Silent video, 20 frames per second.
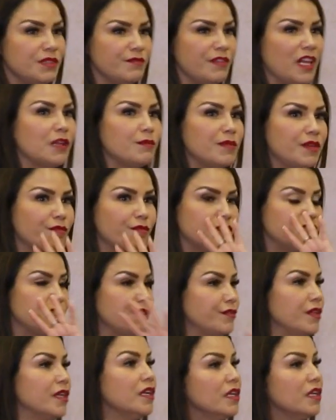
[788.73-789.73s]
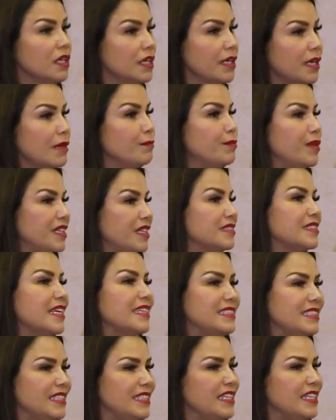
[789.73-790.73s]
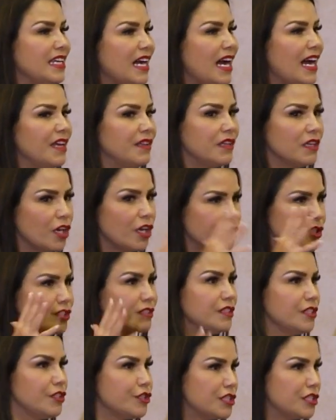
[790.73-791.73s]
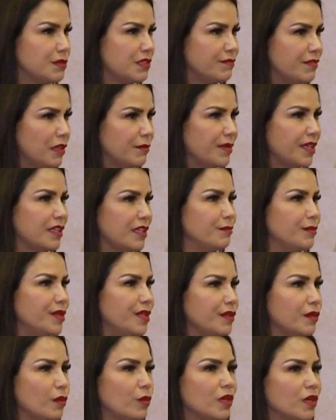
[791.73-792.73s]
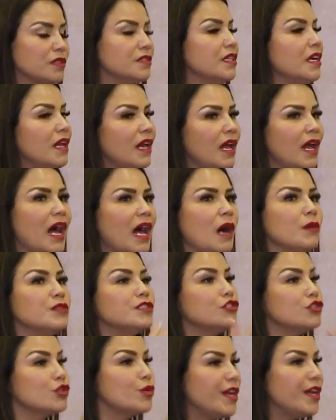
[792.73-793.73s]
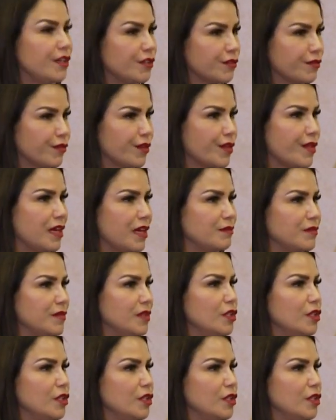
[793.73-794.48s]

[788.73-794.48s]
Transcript: development for different companies, like DDI, the largest leadership development company in the world. I was a trainer for them.